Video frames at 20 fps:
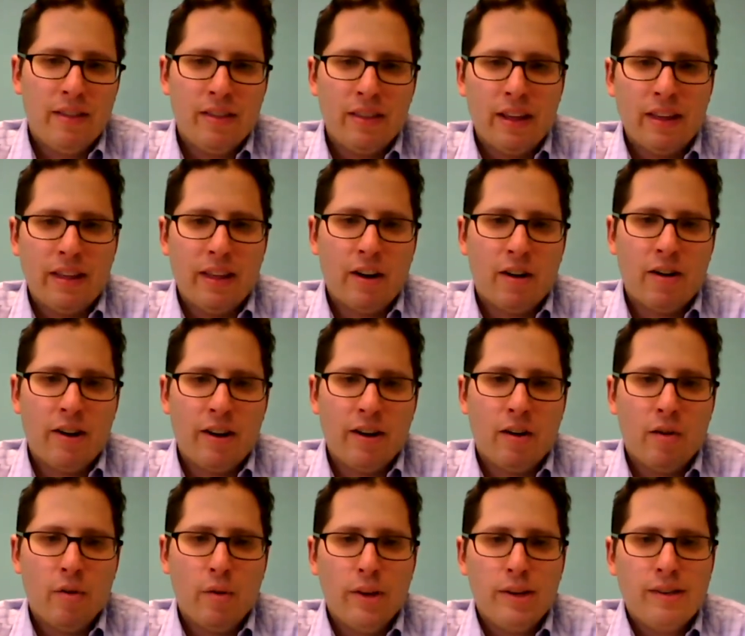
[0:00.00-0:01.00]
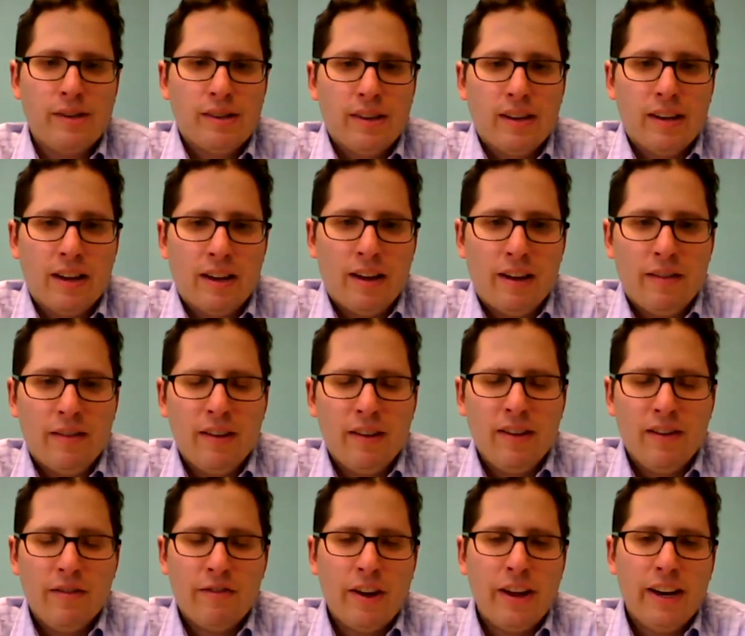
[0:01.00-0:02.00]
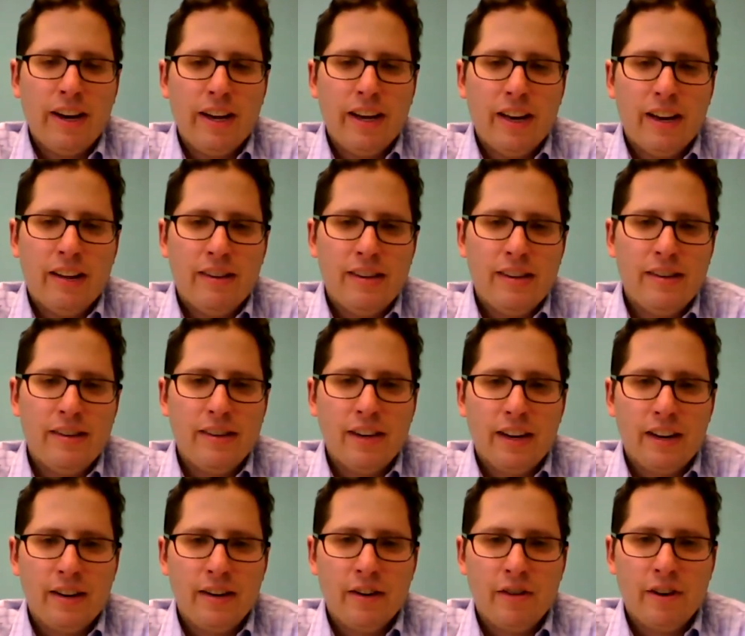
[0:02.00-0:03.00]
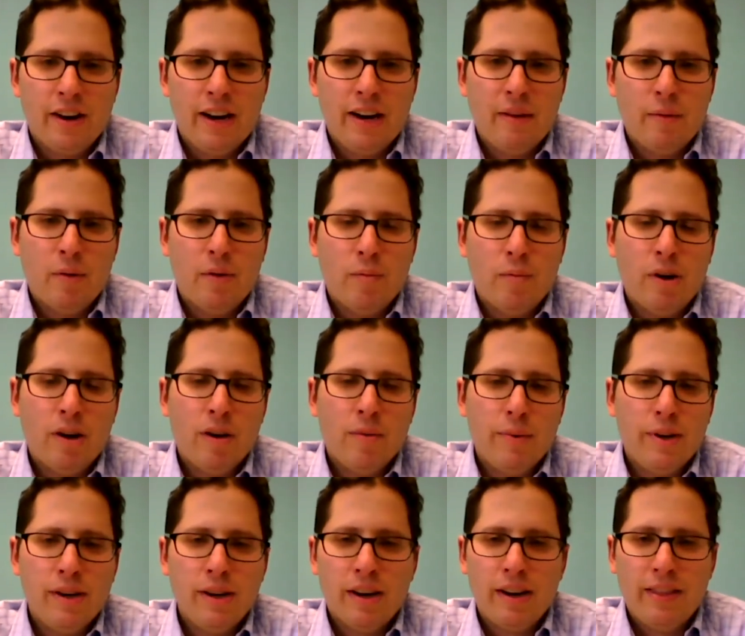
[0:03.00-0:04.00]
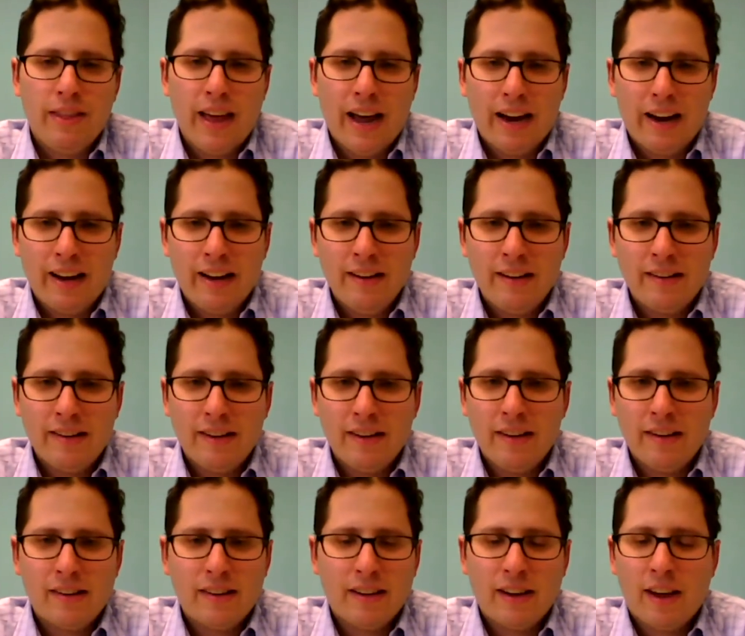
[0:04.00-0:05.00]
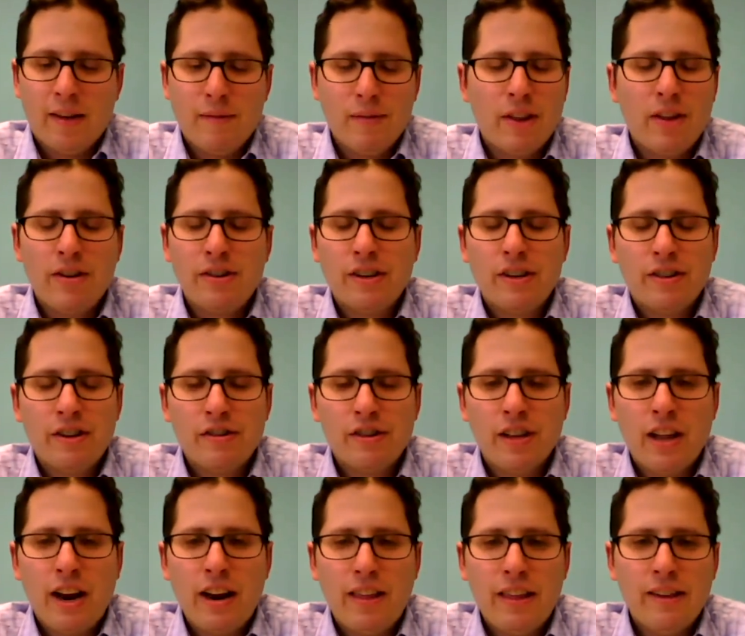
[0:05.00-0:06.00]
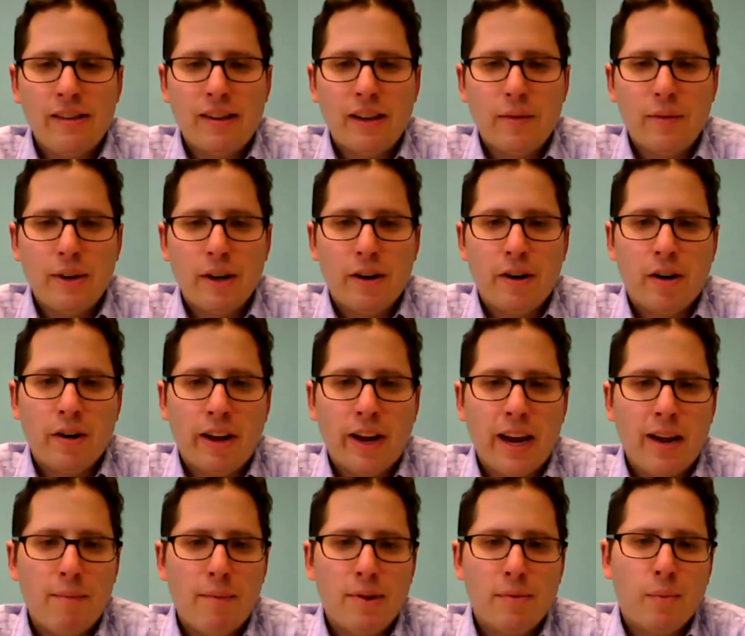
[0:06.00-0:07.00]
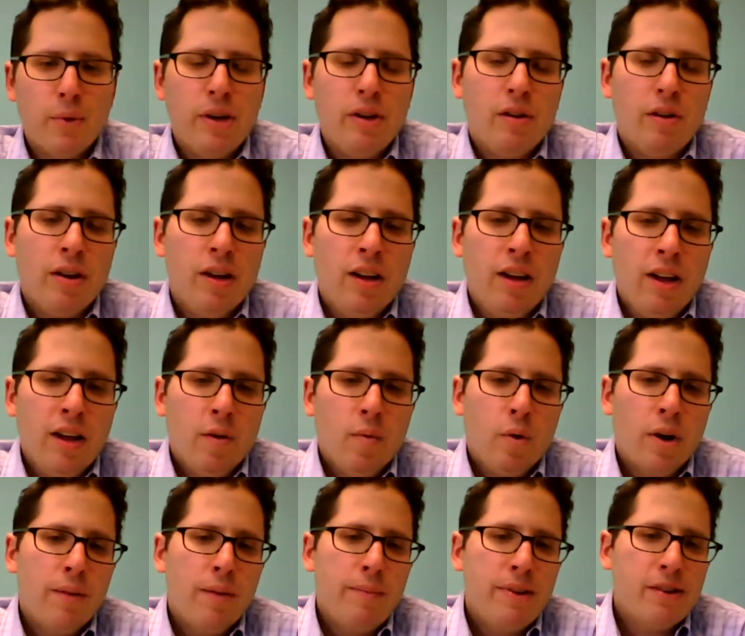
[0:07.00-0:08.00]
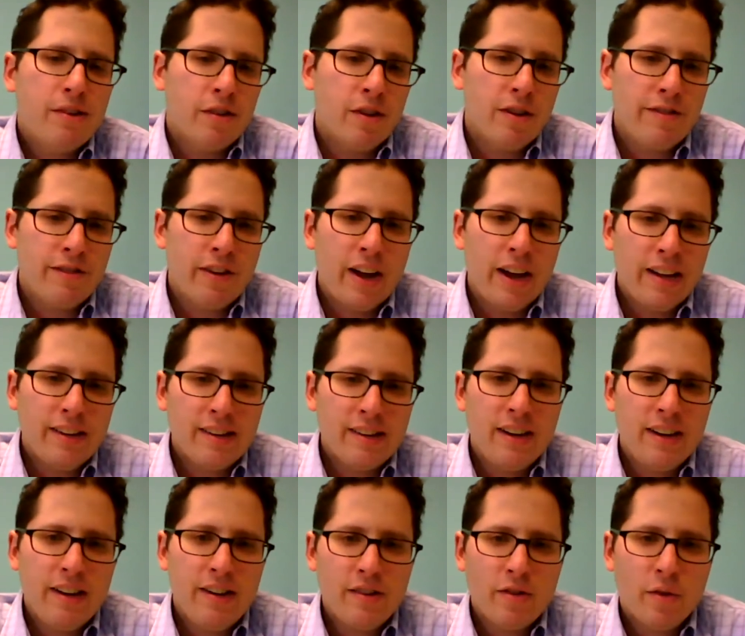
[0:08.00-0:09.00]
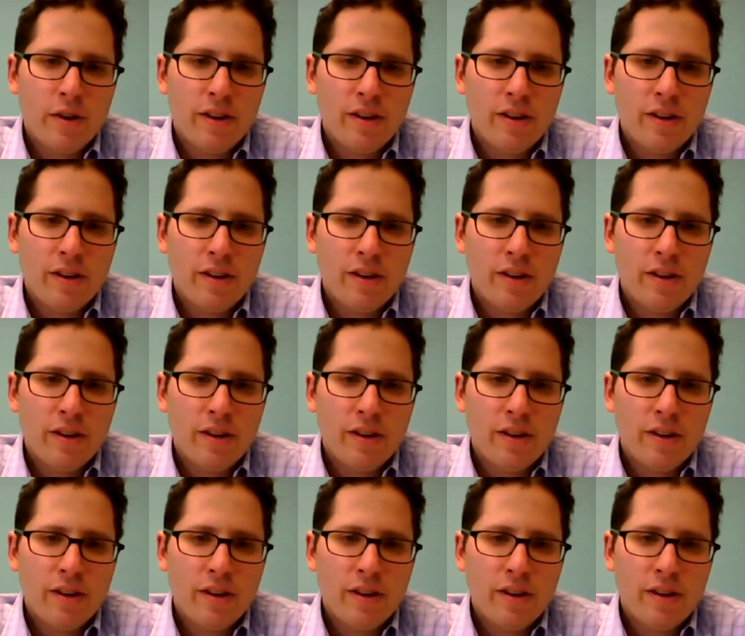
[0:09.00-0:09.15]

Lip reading: that aren't always finding it as easy to integrate. What could be done in that instance? So there's a lot of things that can be done on campus. We're going to be certifying cities